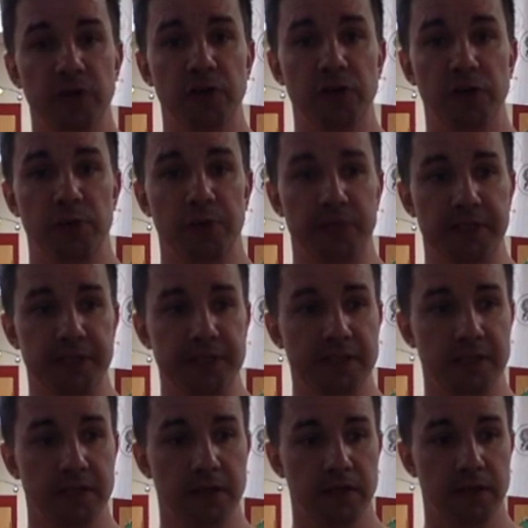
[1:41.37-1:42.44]
humans
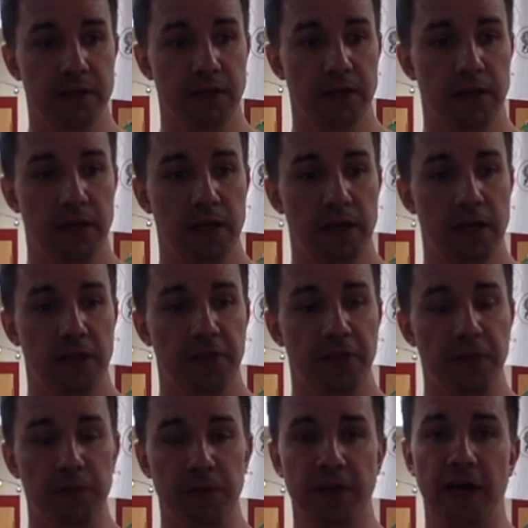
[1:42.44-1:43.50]

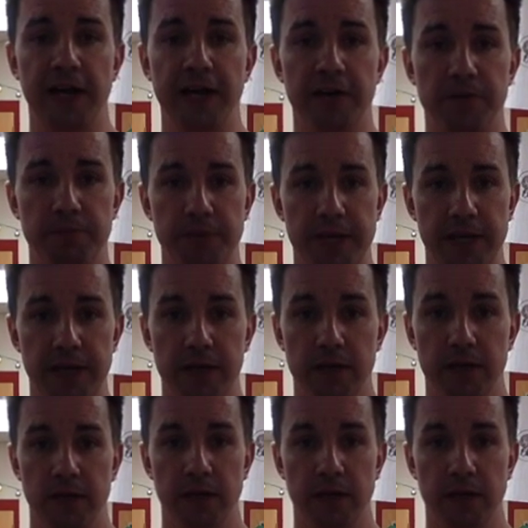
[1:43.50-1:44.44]
that rely on me